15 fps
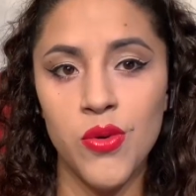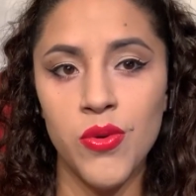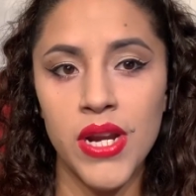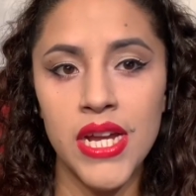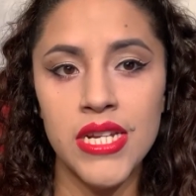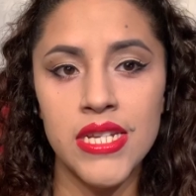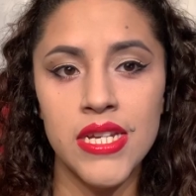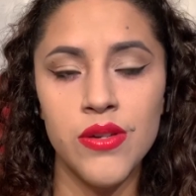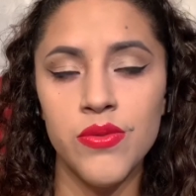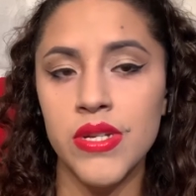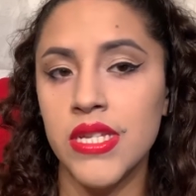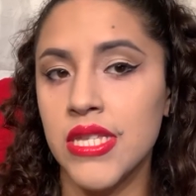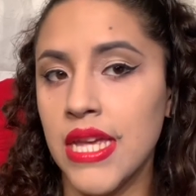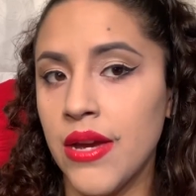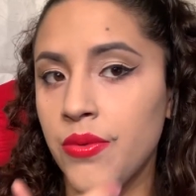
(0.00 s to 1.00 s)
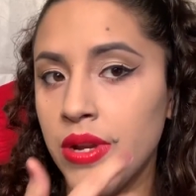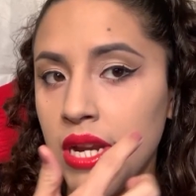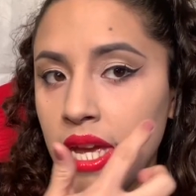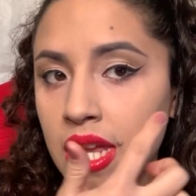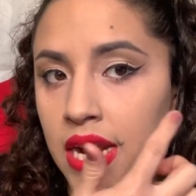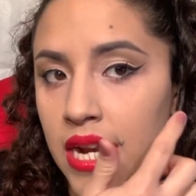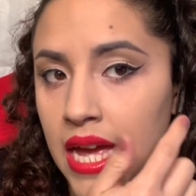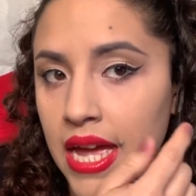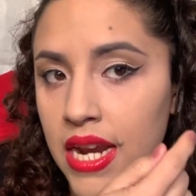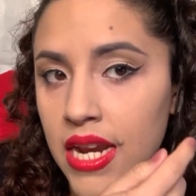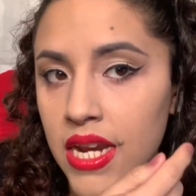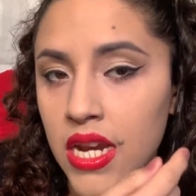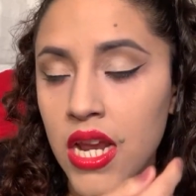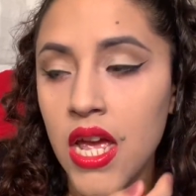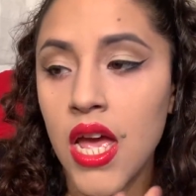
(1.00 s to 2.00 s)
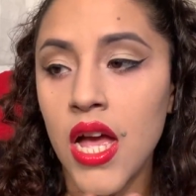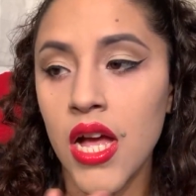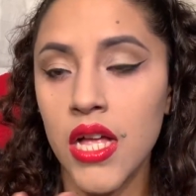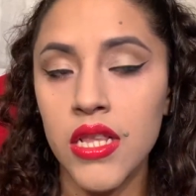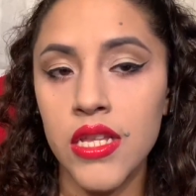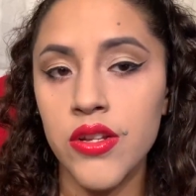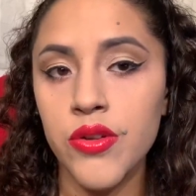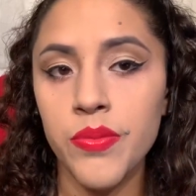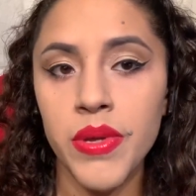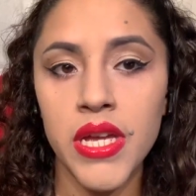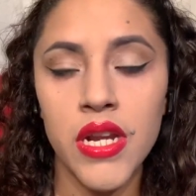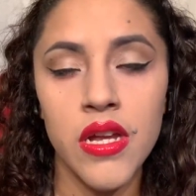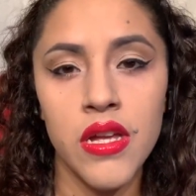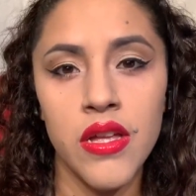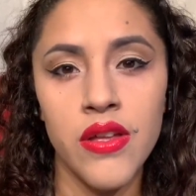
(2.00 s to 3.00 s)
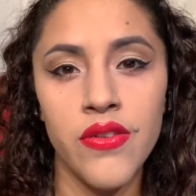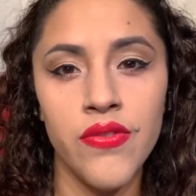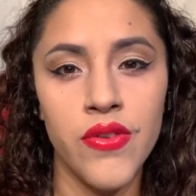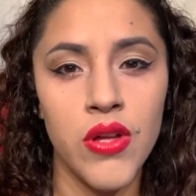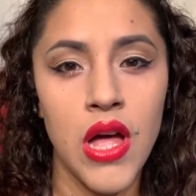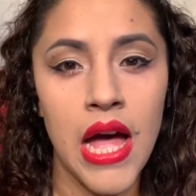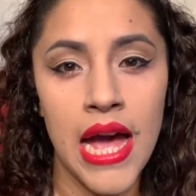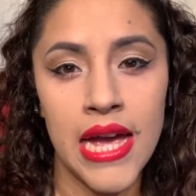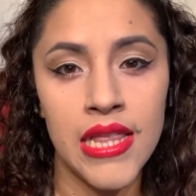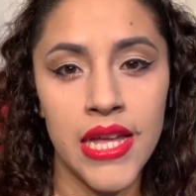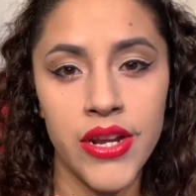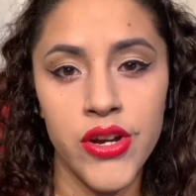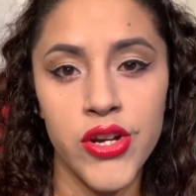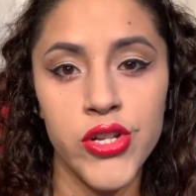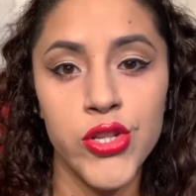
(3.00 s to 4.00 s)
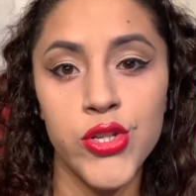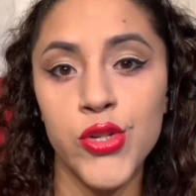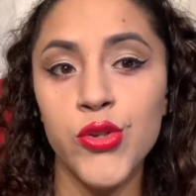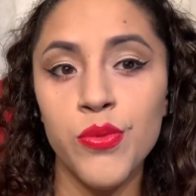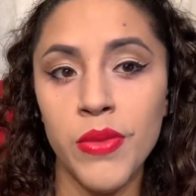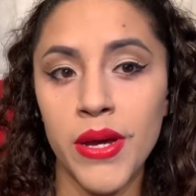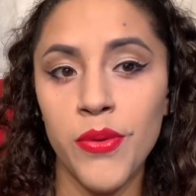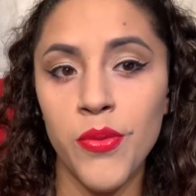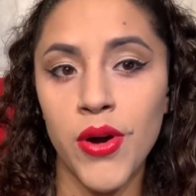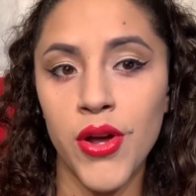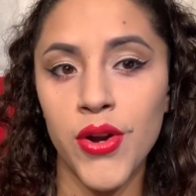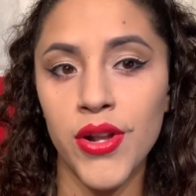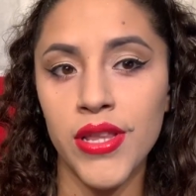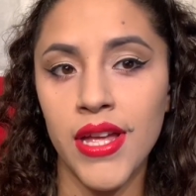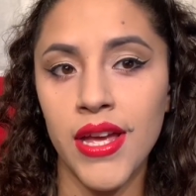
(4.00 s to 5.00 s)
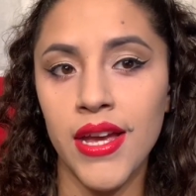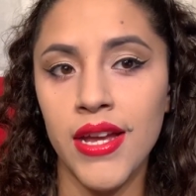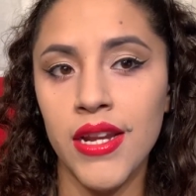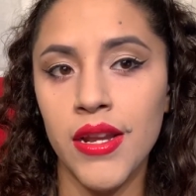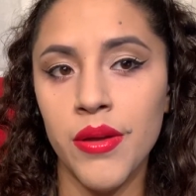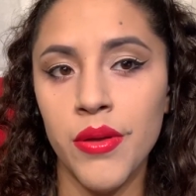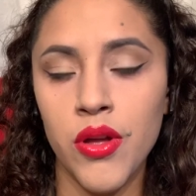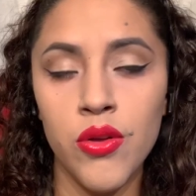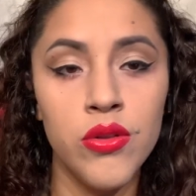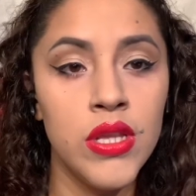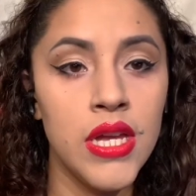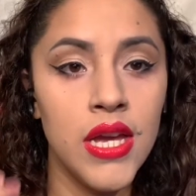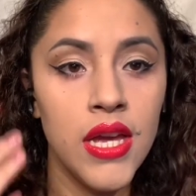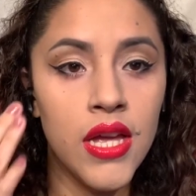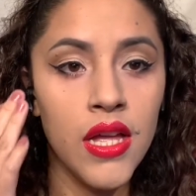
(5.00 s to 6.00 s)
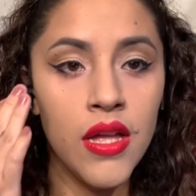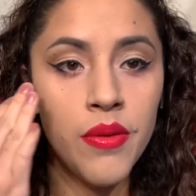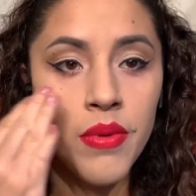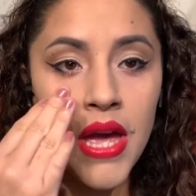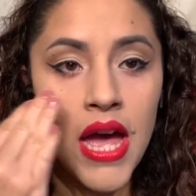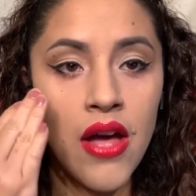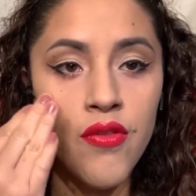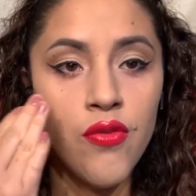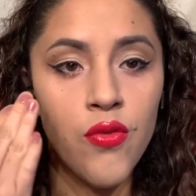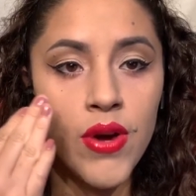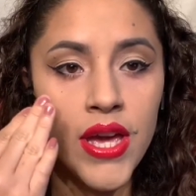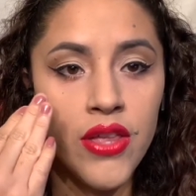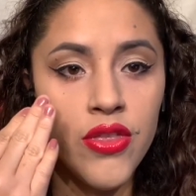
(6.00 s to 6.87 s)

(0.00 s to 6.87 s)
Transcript: what I did was I went ahead and added a little bit of eyeliner to my waterline, only um, halfway